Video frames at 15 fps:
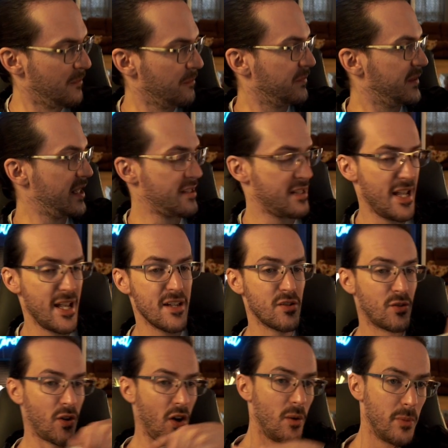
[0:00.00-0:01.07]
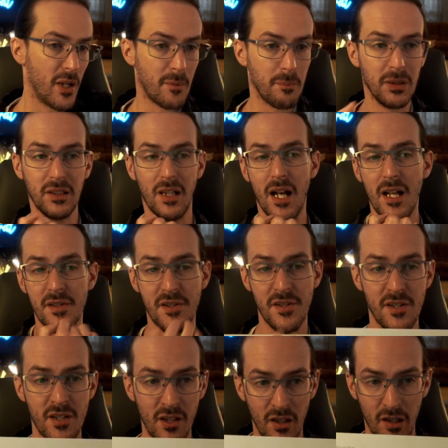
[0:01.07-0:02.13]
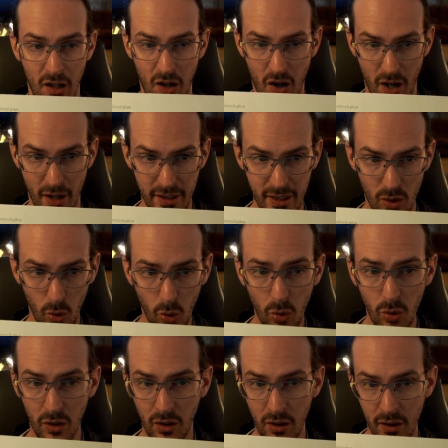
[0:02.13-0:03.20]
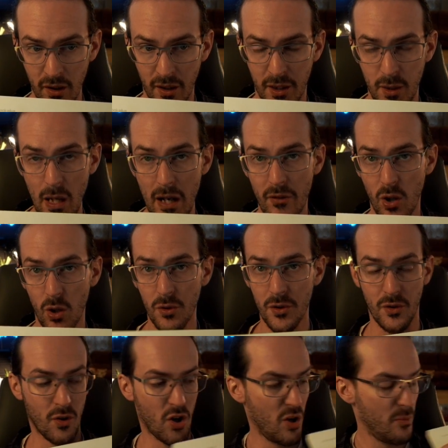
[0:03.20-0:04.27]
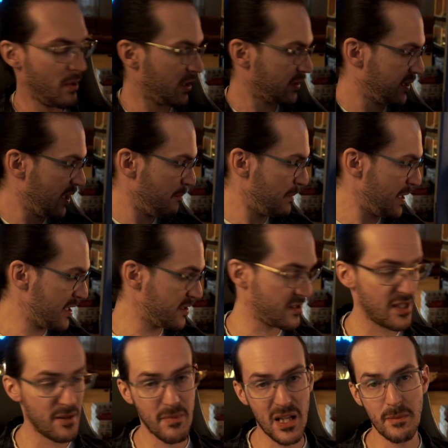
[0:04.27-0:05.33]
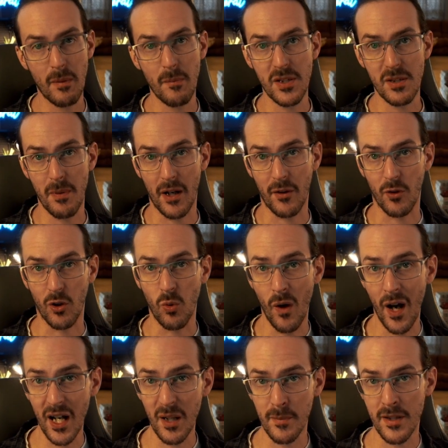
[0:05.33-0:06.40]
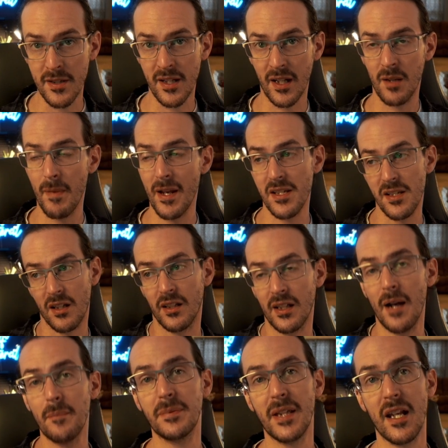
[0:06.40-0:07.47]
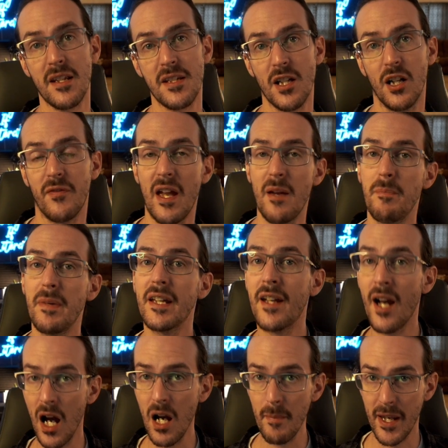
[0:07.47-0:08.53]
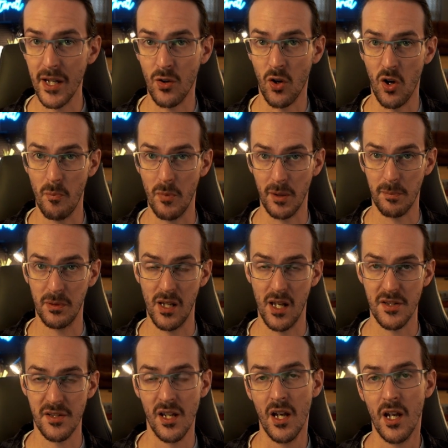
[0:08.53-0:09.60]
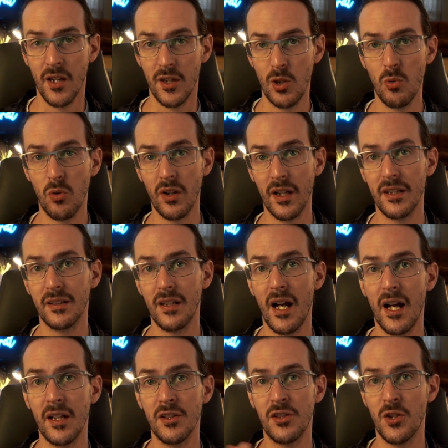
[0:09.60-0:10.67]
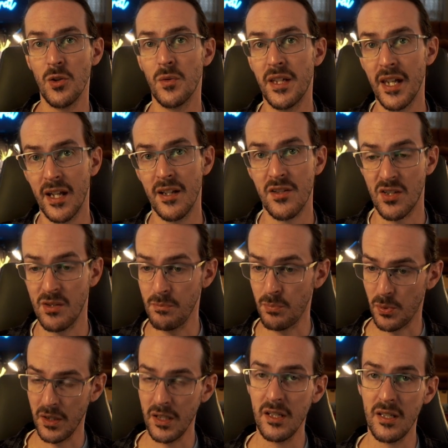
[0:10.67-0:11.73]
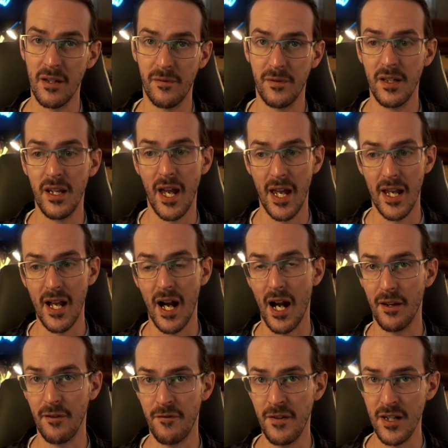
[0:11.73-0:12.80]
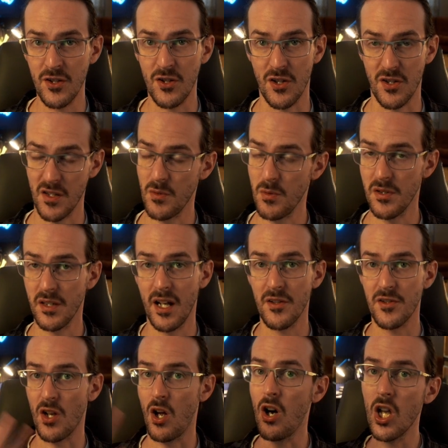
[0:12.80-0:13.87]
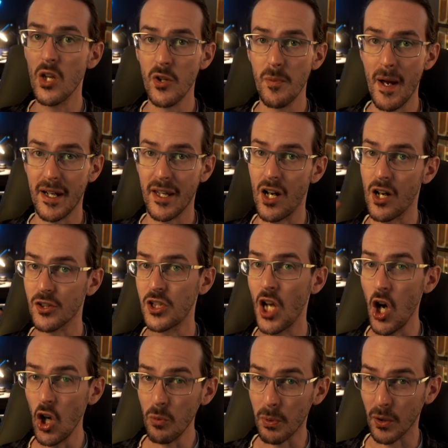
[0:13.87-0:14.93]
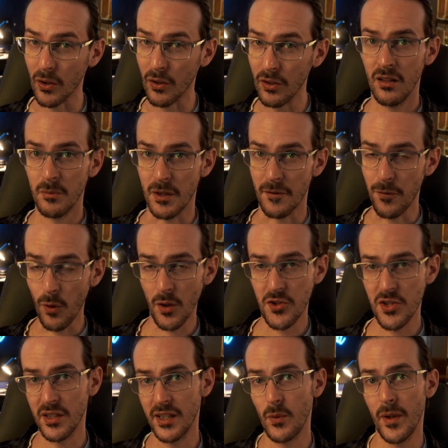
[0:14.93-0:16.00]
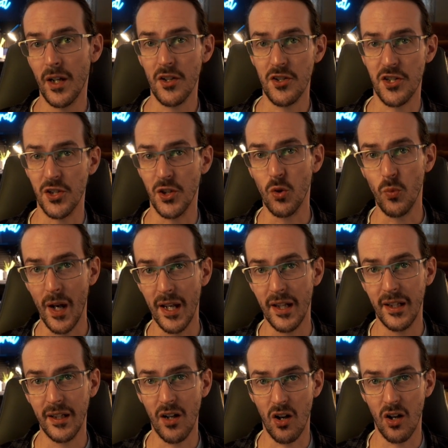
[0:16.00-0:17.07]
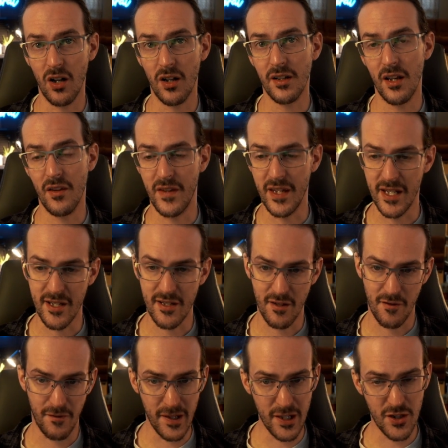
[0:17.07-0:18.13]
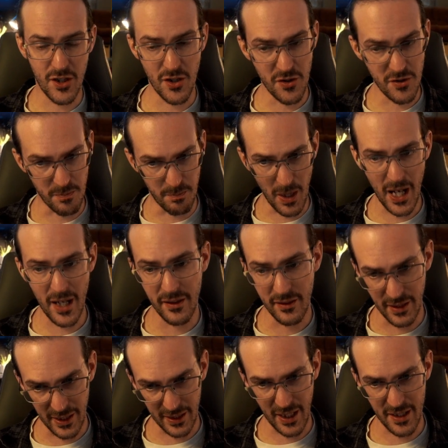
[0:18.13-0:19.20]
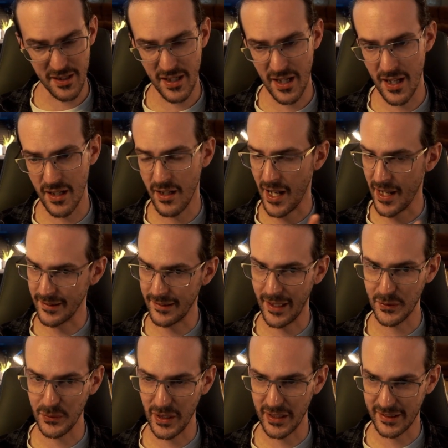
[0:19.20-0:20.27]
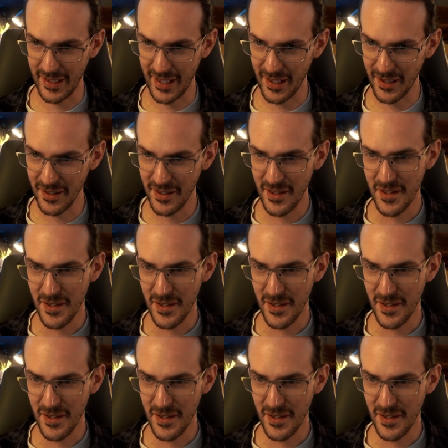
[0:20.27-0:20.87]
that says Chromebook Plus, on it, or you have an older Chromebook that meets the minimum spec requirements, it can basically update itself and become a Chromebook Plus, you are in line to get some pretty nifty AI features. This was announced all the way back in October, but unfortunately, we are still waiting on these features. But like I said, headline right there